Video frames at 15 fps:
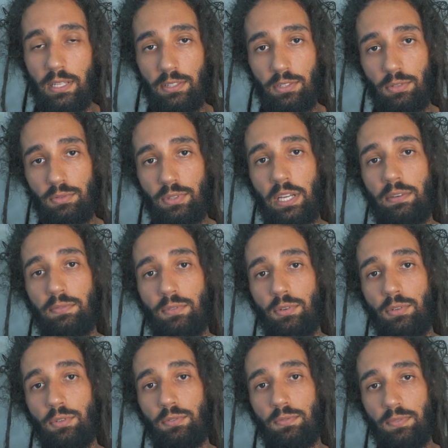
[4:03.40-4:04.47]
than you,
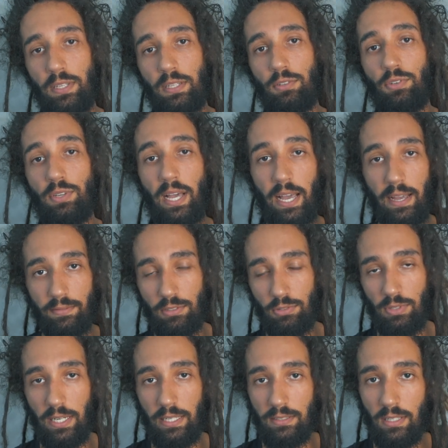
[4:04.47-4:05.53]
therefore you feel you have the
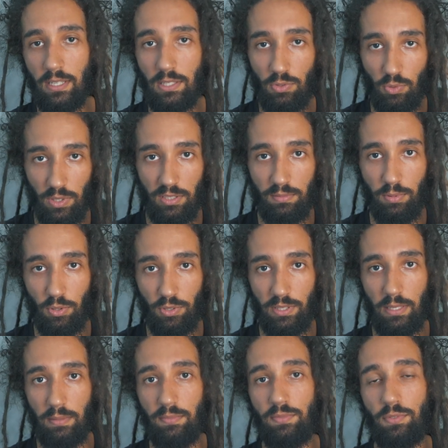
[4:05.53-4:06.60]
right to exploit
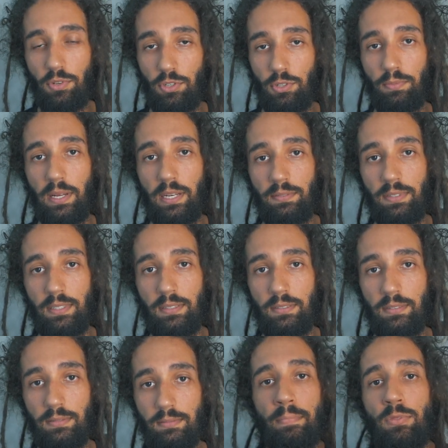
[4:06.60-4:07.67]
them for your benefit.
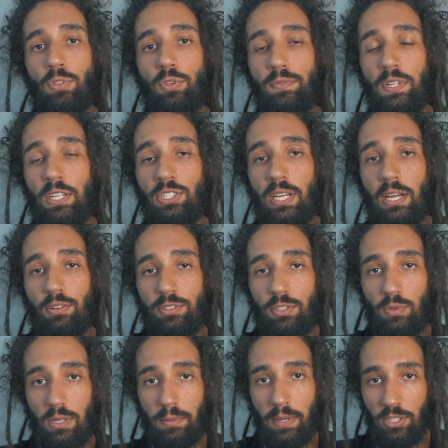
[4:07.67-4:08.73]
To finish, I also
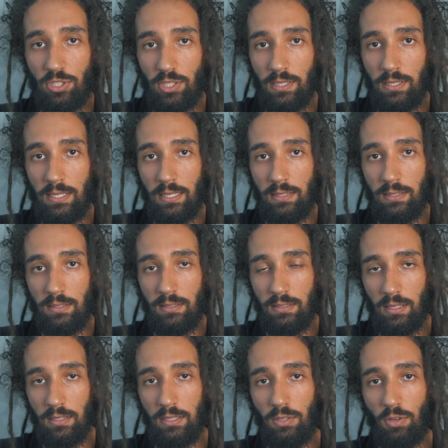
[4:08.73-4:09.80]
want to mention that the
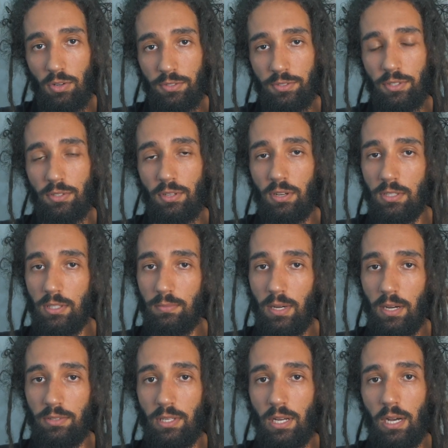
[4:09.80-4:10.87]
study also talked
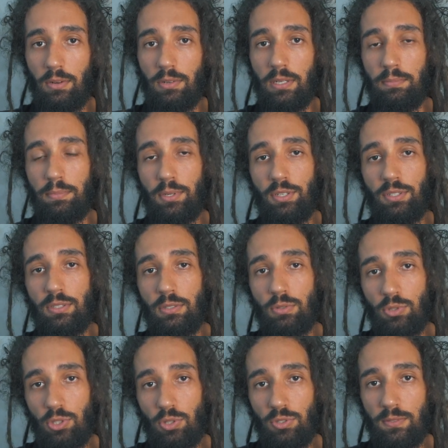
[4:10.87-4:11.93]
about how a person
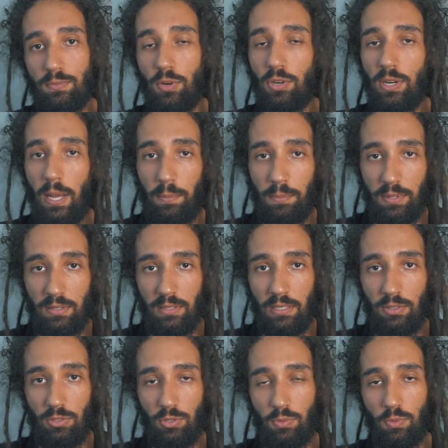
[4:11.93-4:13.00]
who shows more empathy
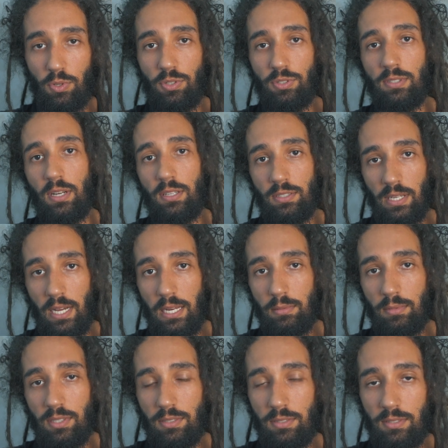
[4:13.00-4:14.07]
towards other
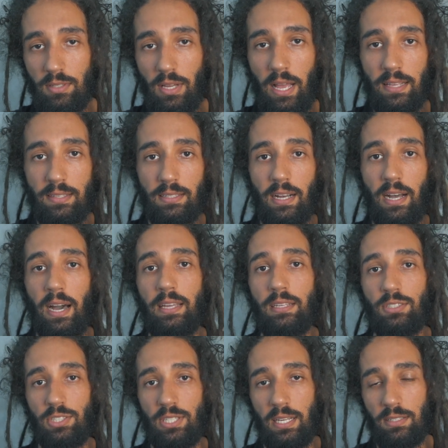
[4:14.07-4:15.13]
animals has a
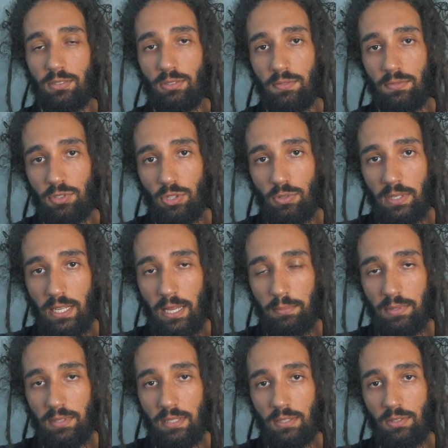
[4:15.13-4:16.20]
higher chance of showing
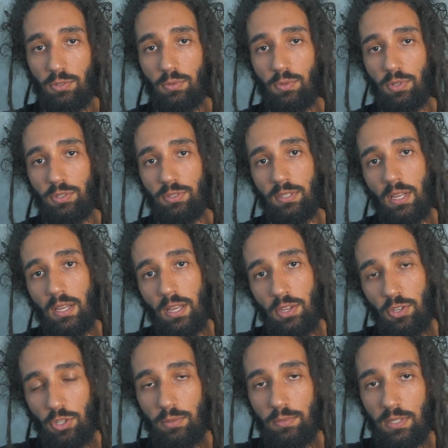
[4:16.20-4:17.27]
empathy towards
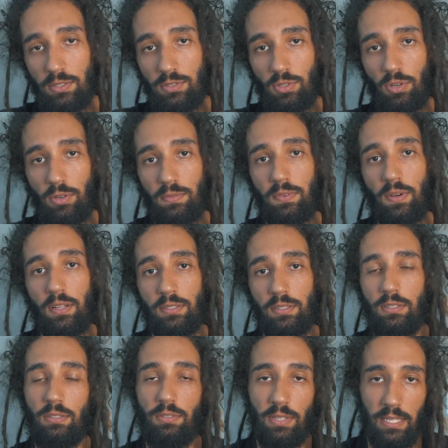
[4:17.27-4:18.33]
humans of
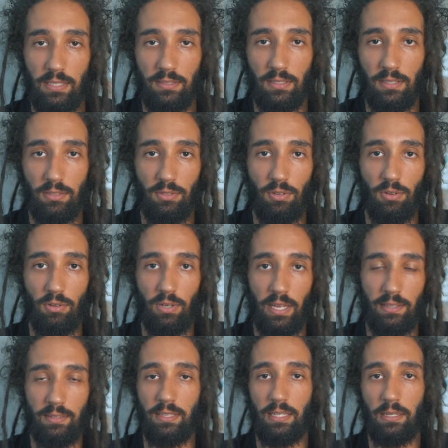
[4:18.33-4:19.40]
other races or
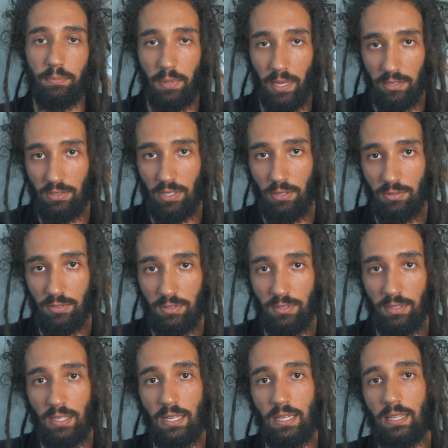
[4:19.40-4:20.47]
ethnic backgrounds.
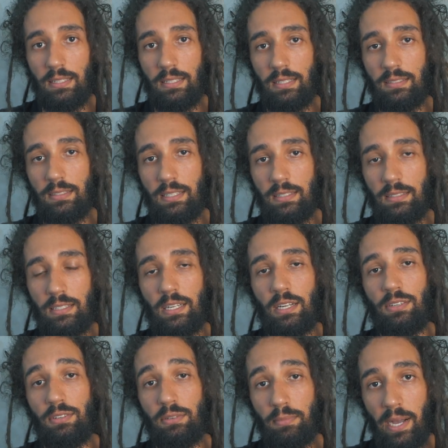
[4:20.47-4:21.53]
This is
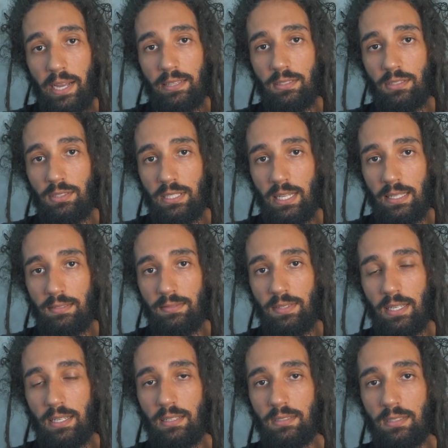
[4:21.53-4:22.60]
another reminder that
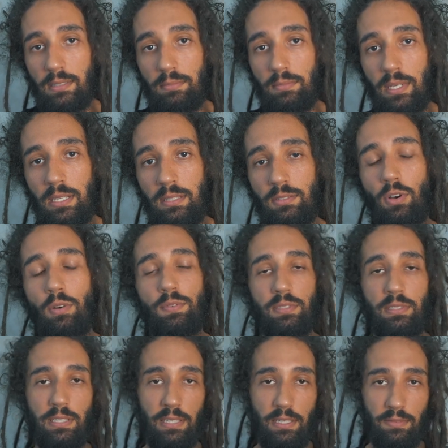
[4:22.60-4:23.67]
veganism is
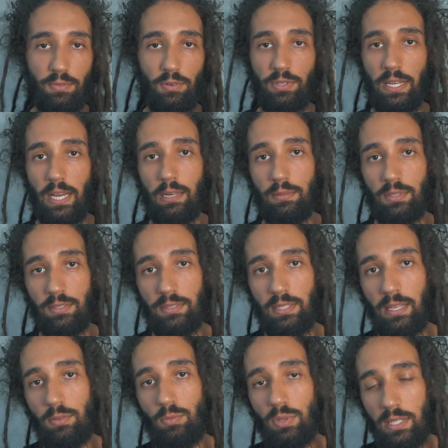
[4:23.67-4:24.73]
obviously for the animals
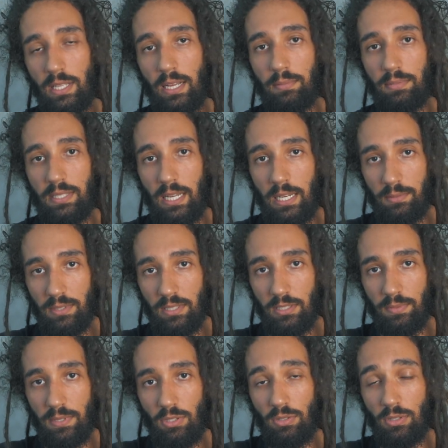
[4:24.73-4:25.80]
and will help the animals,
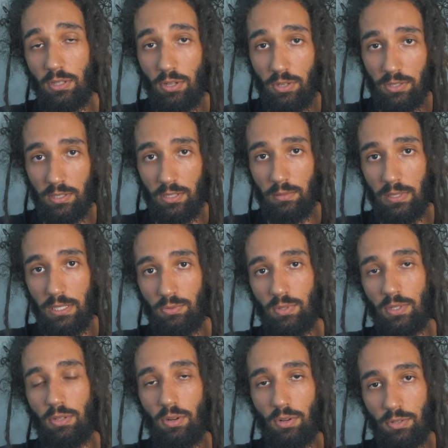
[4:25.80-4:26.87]
but on the long term it
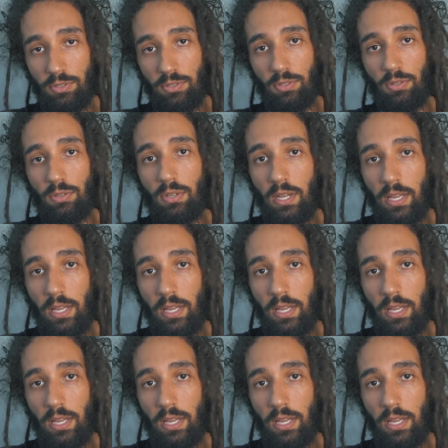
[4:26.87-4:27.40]
will also